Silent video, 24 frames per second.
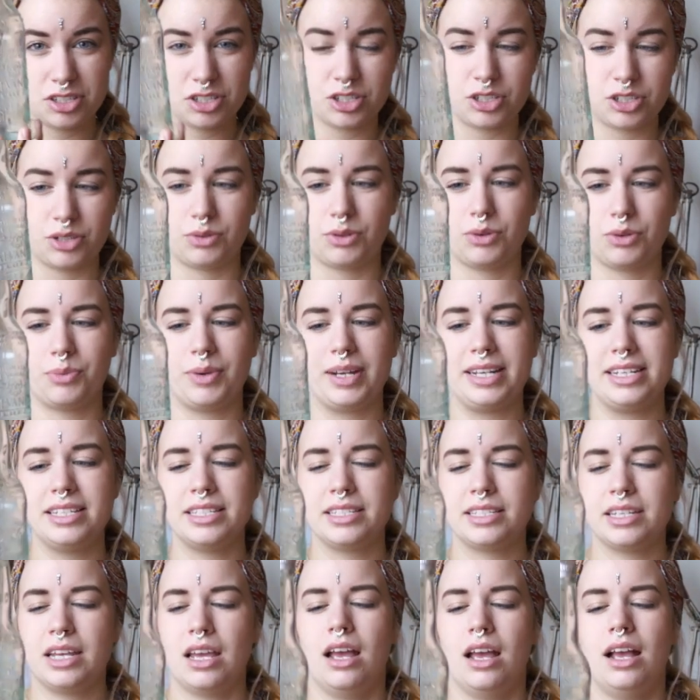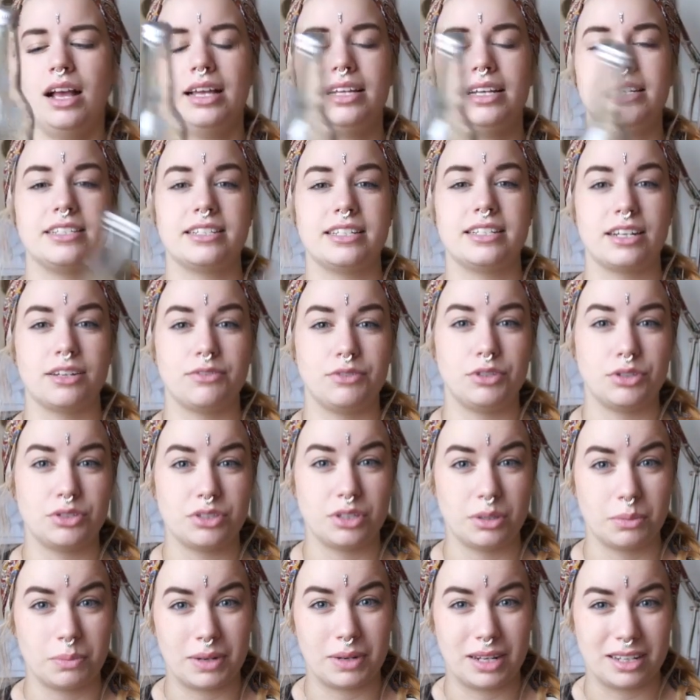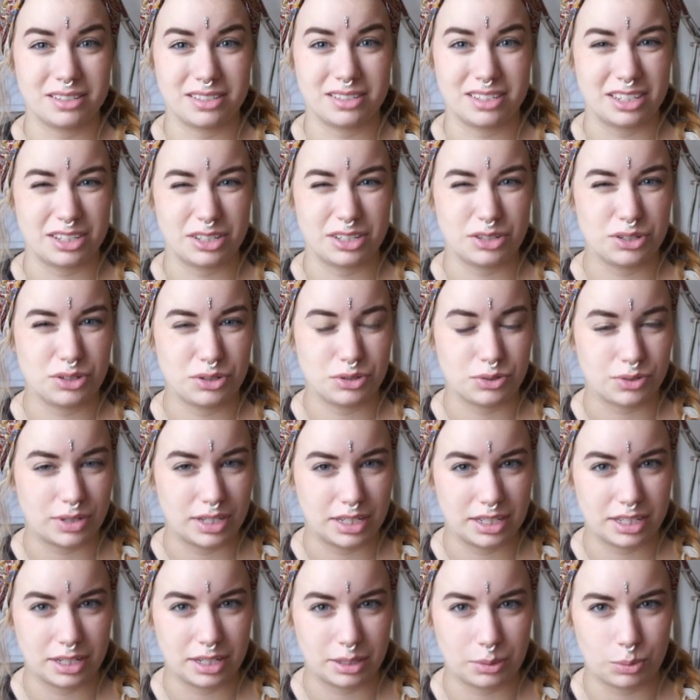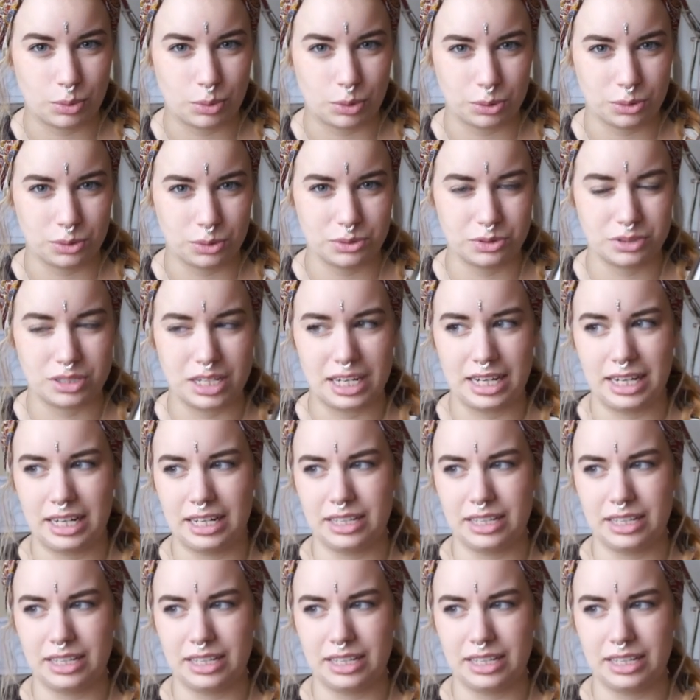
zero waste, instead of using plastic drinking bottles